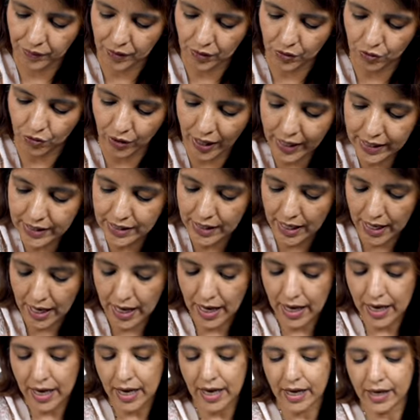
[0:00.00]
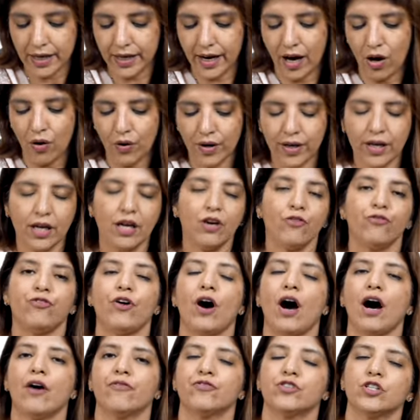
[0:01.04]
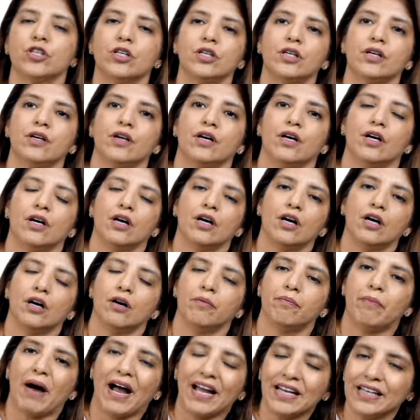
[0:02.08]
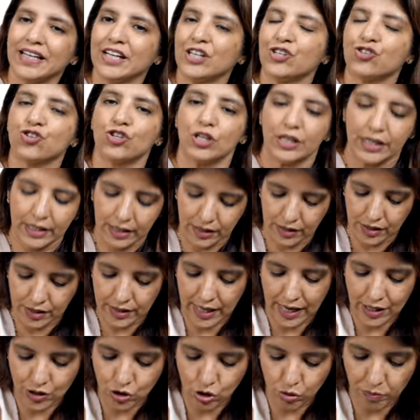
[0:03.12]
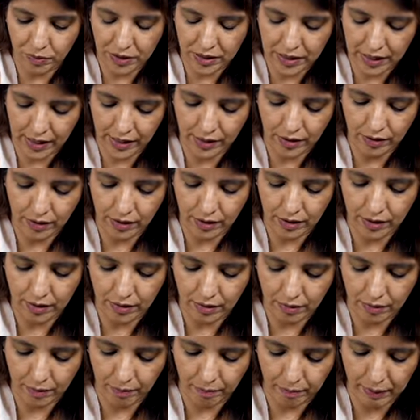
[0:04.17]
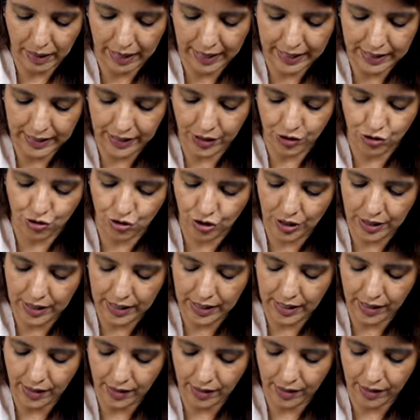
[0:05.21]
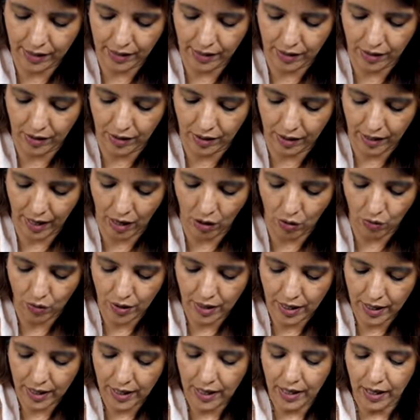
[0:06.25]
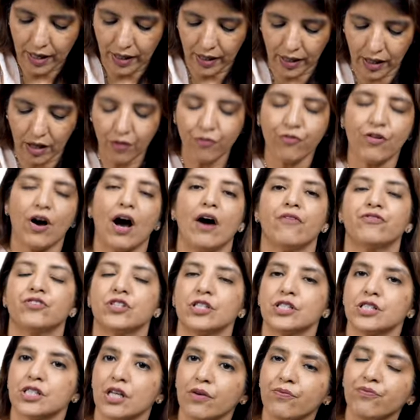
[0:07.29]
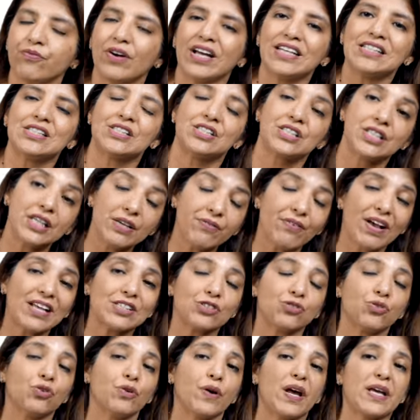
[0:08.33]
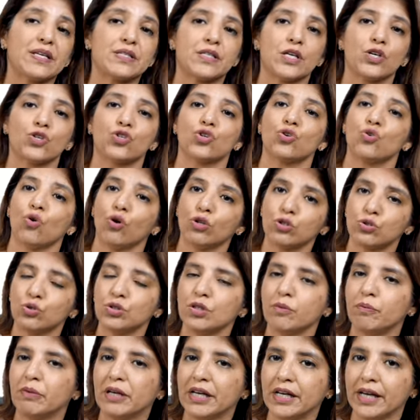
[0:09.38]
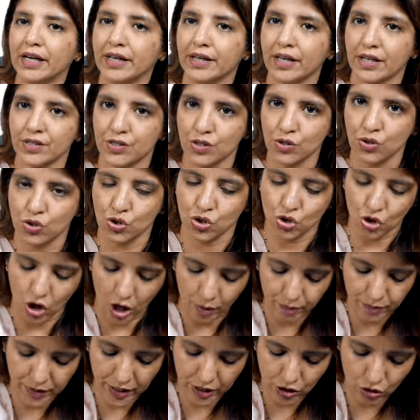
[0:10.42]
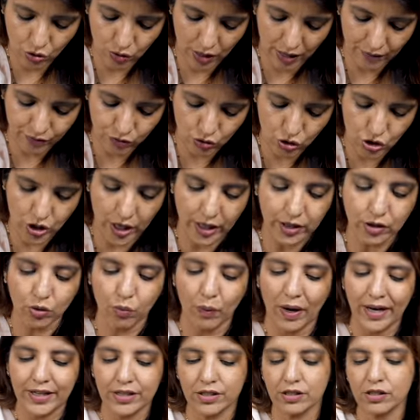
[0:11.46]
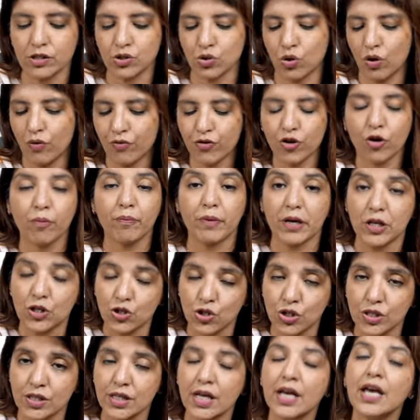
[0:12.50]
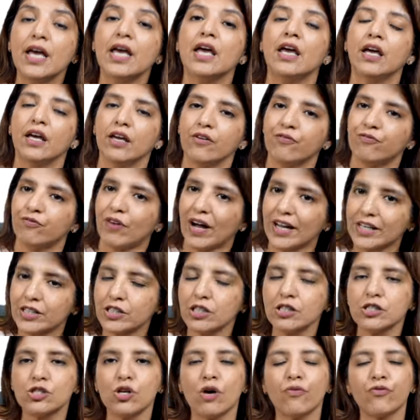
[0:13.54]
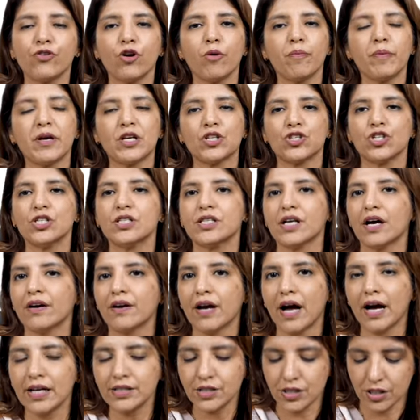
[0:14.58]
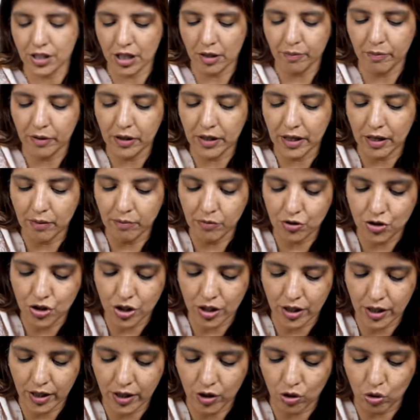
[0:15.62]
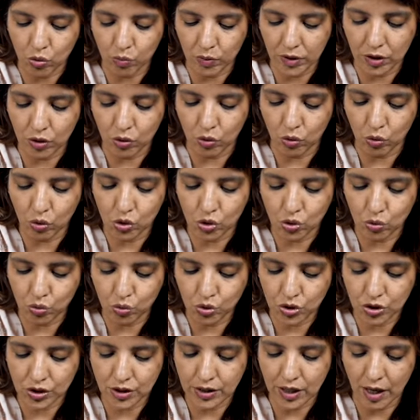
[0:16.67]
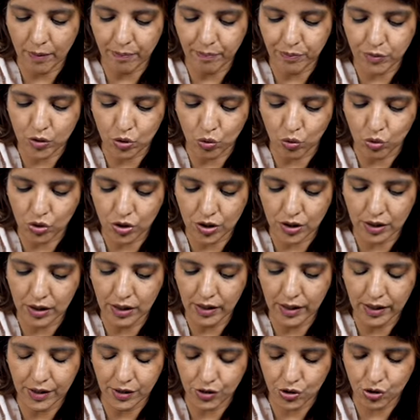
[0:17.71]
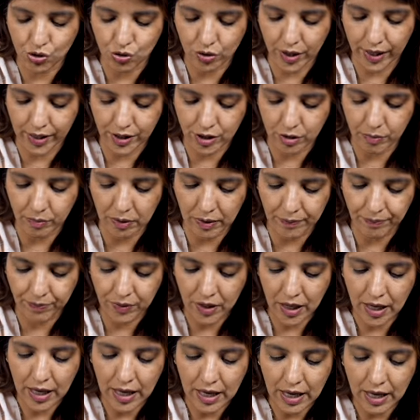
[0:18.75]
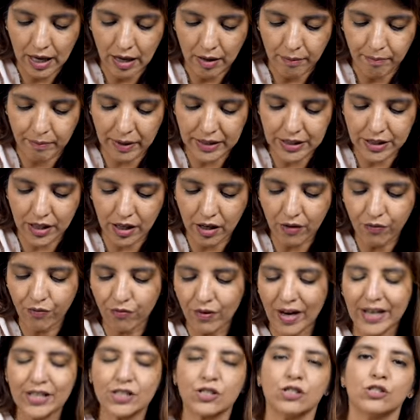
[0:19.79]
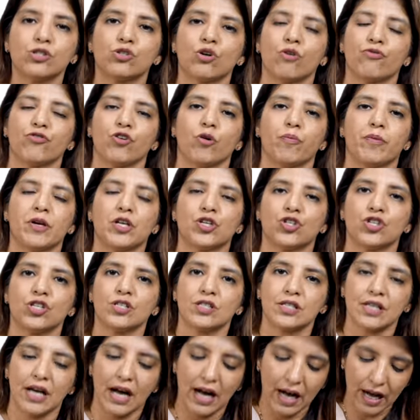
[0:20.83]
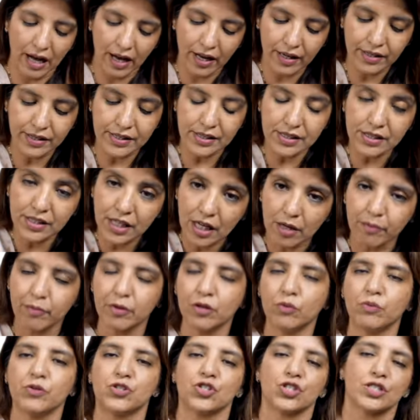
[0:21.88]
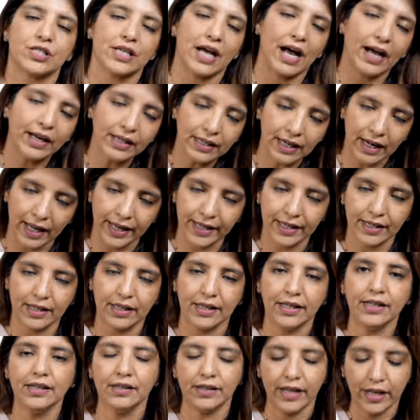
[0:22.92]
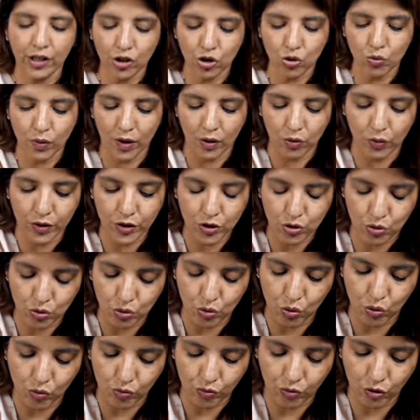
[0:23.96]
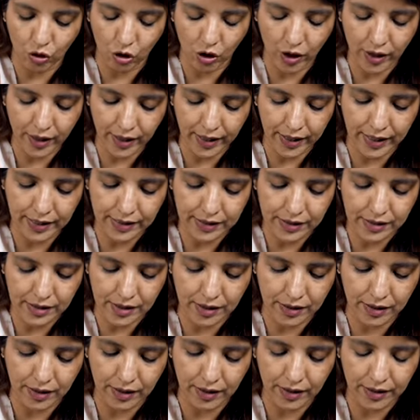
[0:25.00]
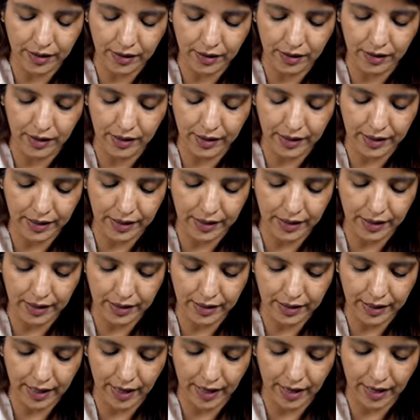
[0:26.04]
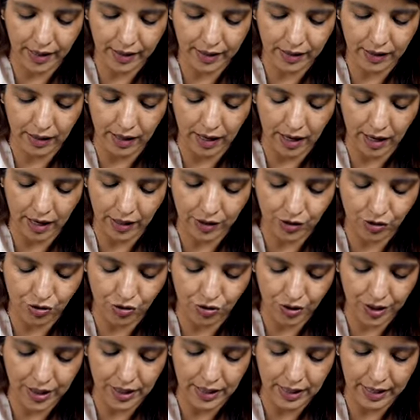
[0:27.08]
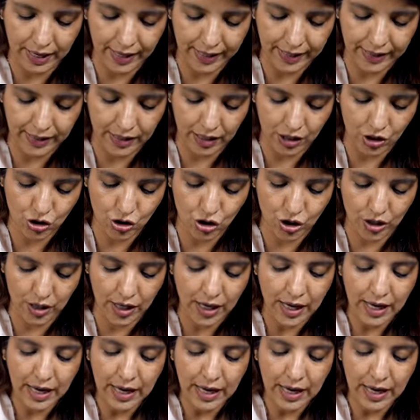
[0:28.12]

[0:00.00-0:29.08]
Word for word: Right now, if after uh, bilaterally, this has to be done bilaterally now, if after stepwise devascularization also the bleeding doesn't stop, then you have to check the vitals of your patient. If vitals of your patient are unstable, immediately you will go to subtotal hysterectomy. But if vitals of your patient are stable, which is unlikely, then you are going to go for internal iliac artery ligation.